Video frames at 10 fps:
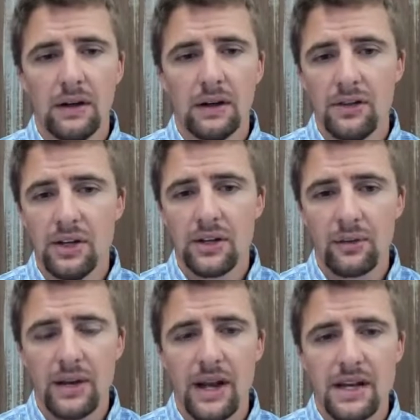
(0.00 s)
You get
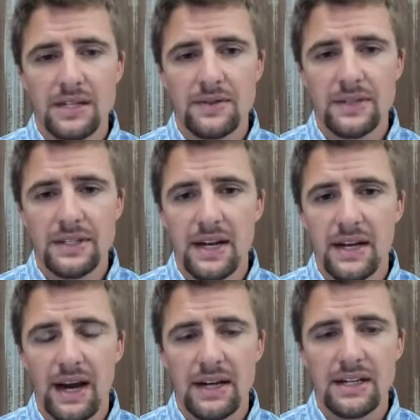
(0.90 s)
3 days of
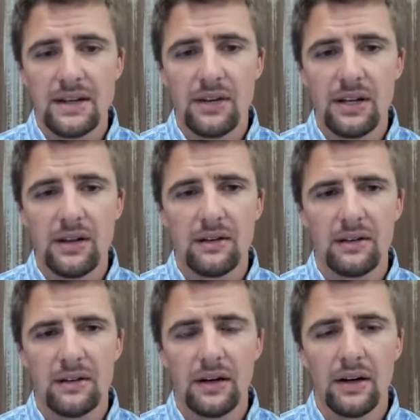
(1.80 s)
sustained activity
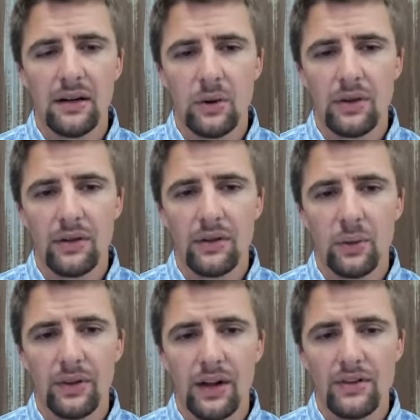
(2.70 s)

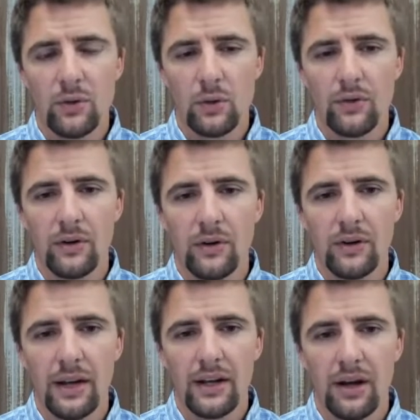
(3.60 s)
with that sulfa
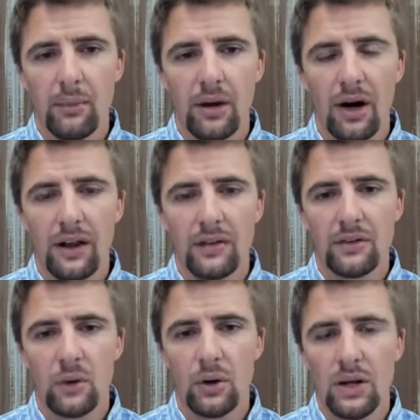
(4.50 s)
antibiotic.
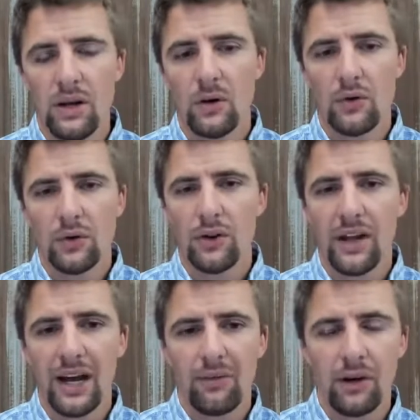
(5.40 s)
So those are good
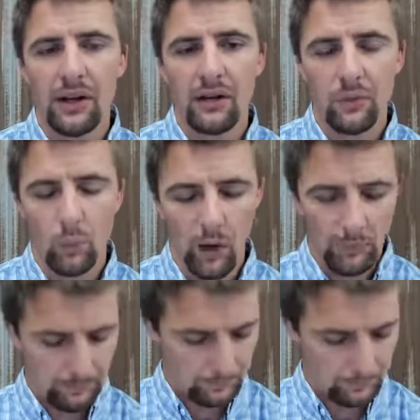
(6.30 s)
to have on hand as well.